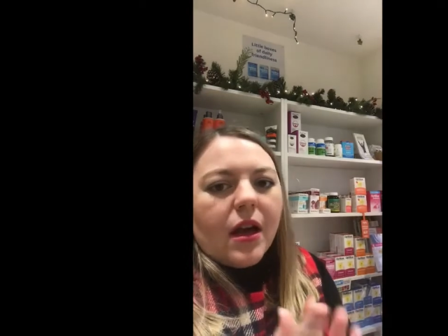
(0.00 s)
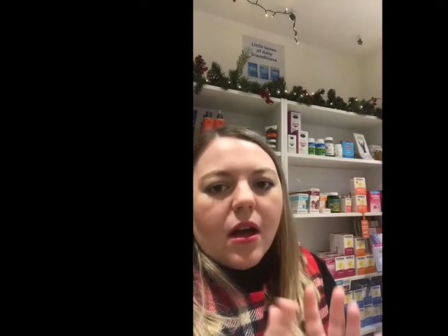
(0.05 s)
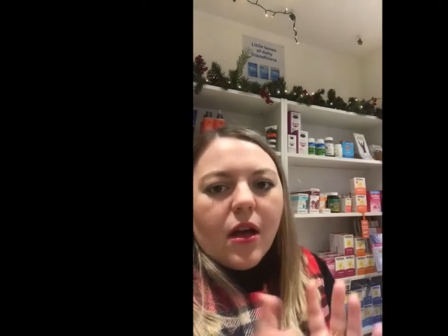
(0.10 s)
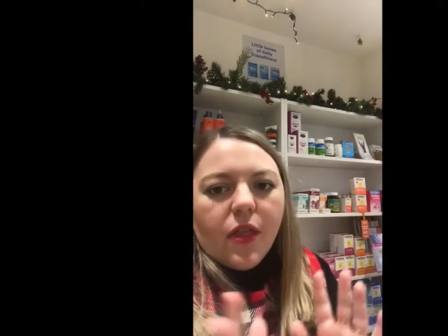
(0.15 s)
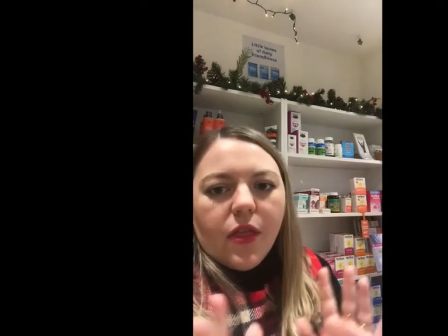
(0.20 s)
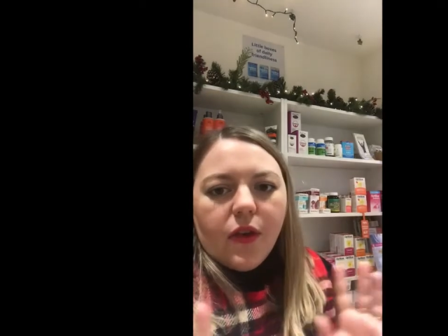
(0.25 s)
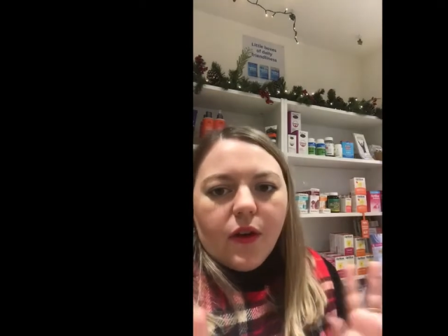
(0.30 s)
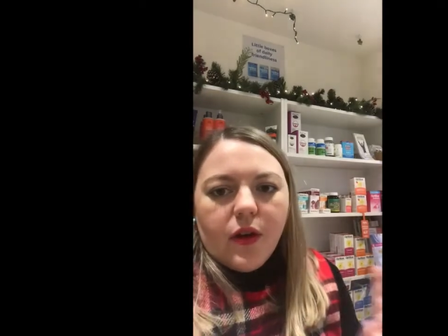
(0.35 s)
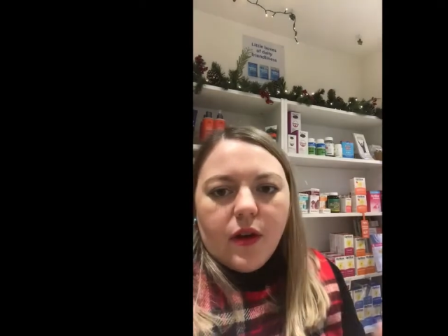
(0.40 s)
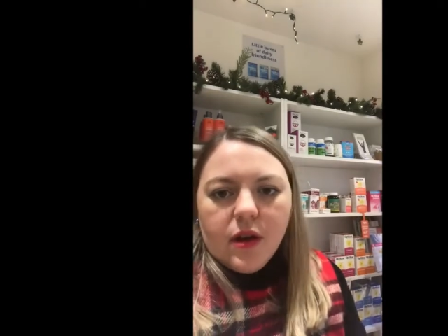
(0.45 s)

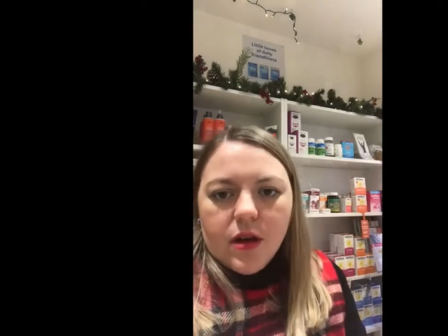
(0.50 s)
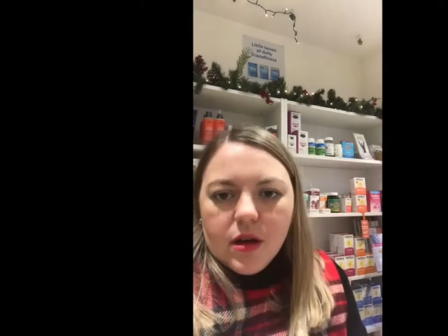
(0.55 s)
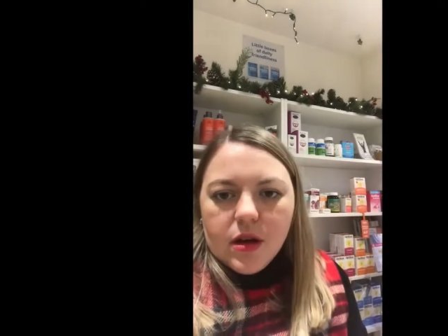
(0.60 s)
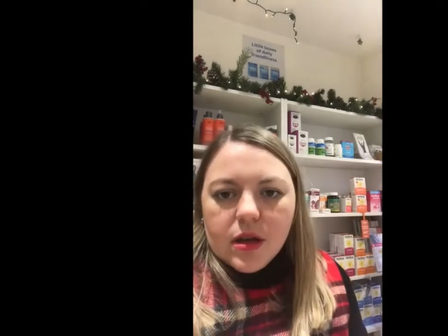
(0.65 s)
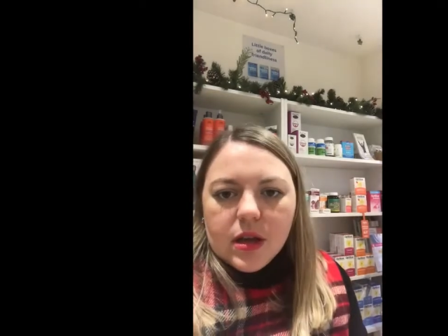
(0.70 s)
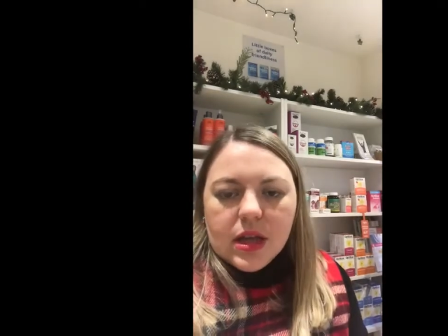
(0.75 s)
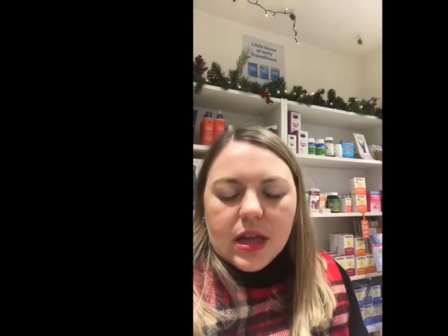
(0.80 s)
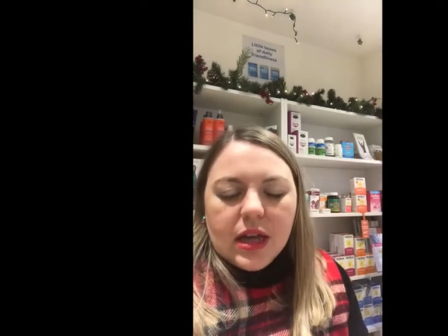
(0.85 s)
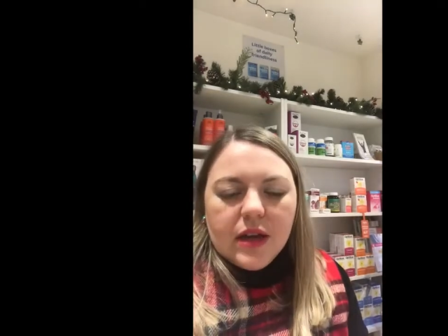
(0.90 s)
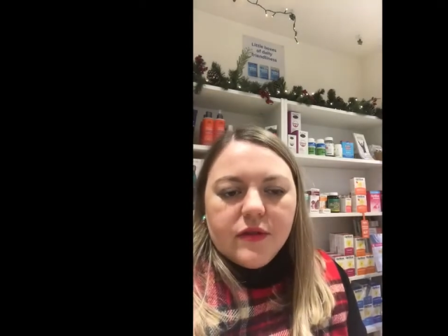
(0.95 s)
other
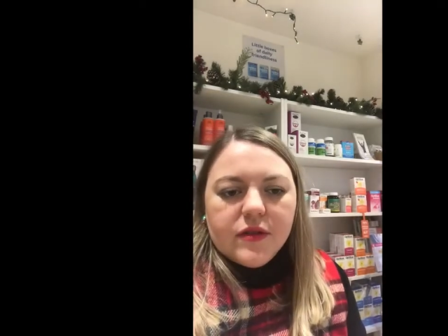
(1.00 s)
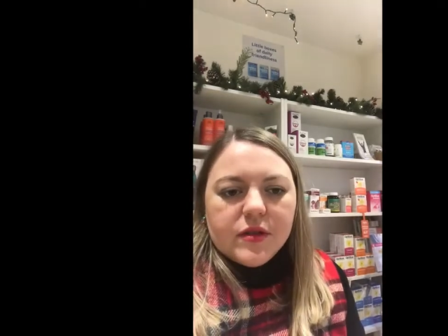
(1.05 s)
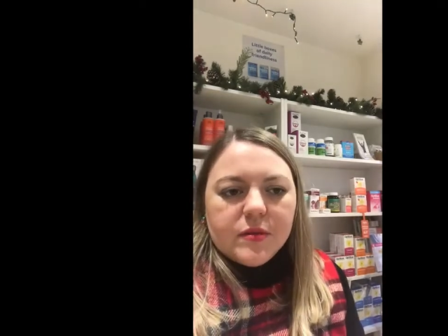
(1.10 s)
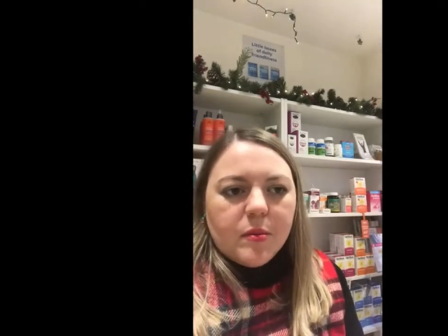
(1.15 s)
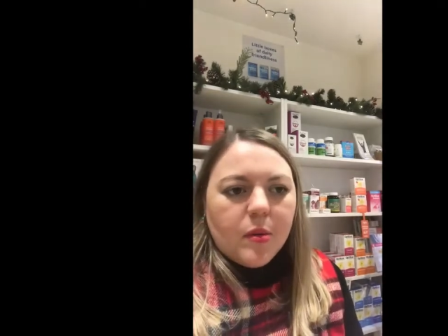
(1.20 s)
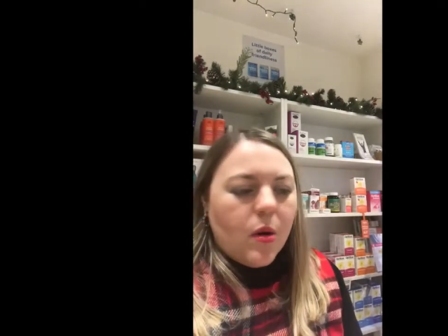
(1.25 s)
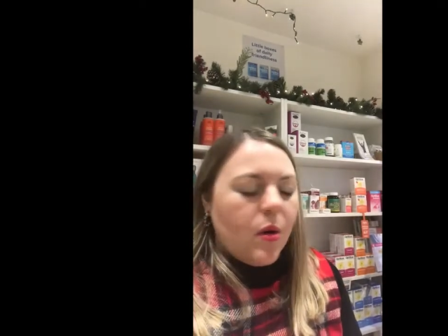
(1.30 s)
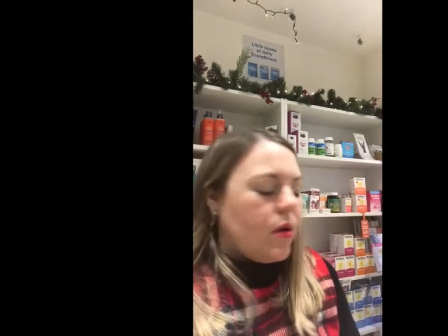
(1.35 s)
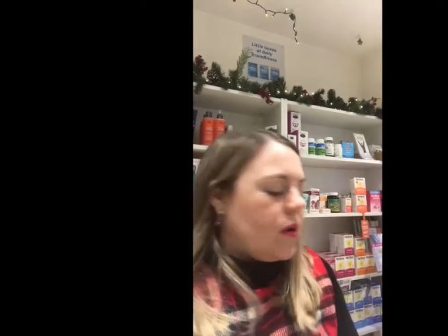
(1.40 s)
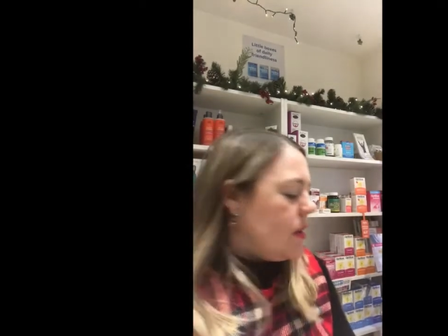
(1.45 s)
gift
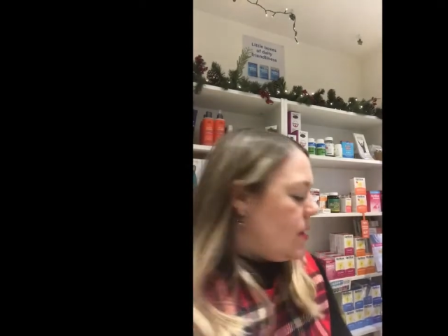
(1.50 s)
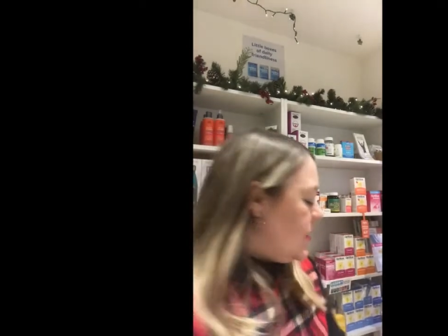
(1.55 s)
box